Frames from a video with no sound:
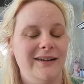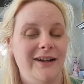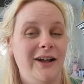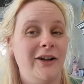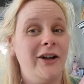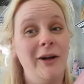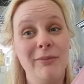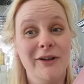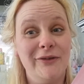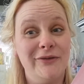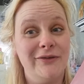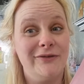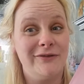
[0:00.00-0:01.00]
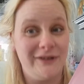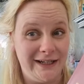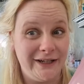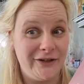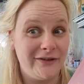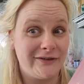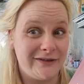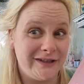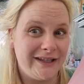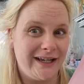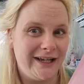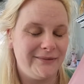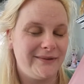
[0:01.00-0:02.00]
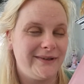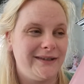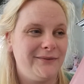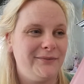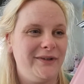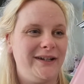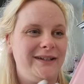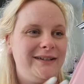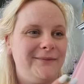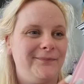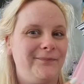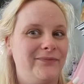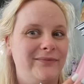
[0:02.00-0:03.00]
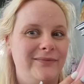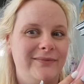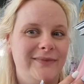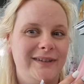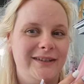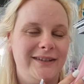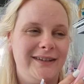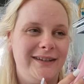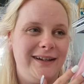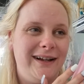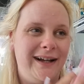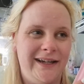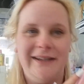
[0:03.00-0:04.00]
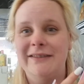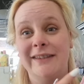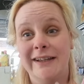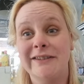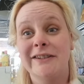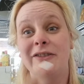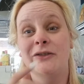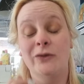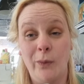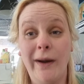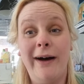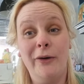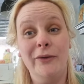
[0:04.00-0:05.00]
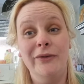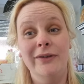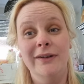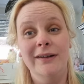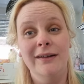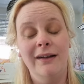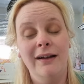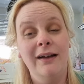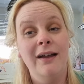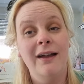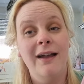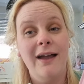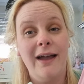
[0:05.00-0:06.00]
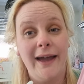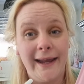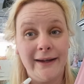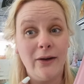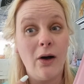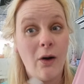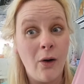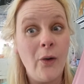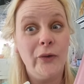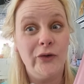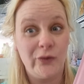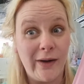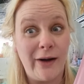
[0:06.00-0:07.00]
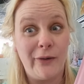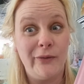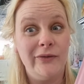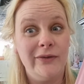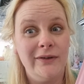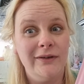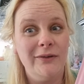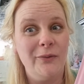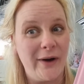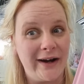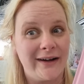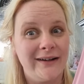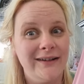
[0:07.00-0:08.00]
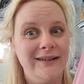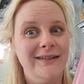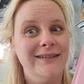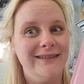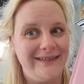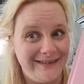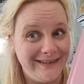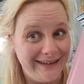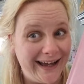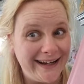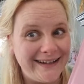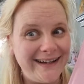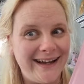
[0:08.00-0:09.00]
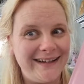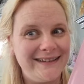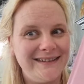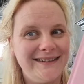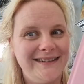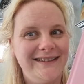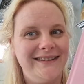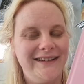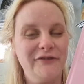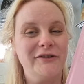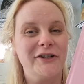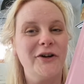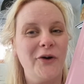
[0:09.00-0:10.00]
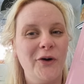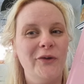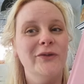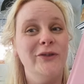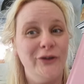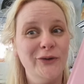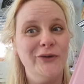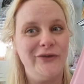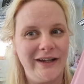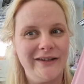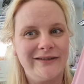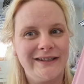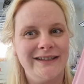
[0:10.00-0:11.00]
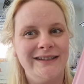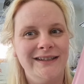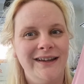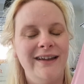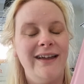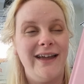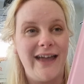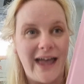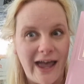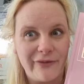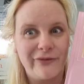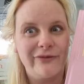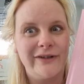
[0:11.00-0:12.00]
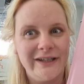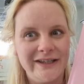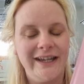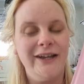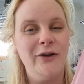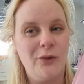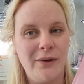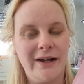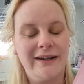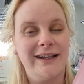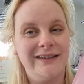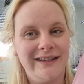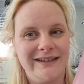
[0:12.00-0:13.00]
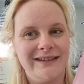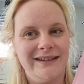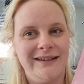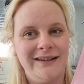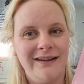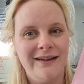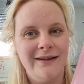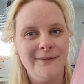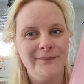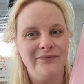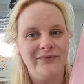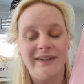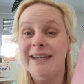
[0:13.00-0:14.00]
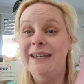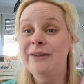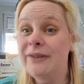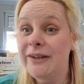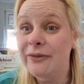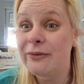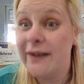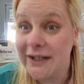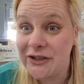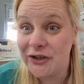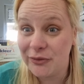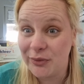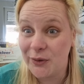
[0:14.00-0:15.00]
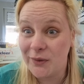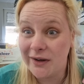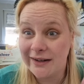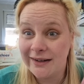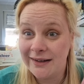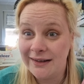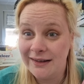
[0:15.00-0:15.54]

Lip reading: a couple of really good recipes, but I tested 12, and all 12 were like that. They were all new favorites. Every single one I tested. Even the vegetable one.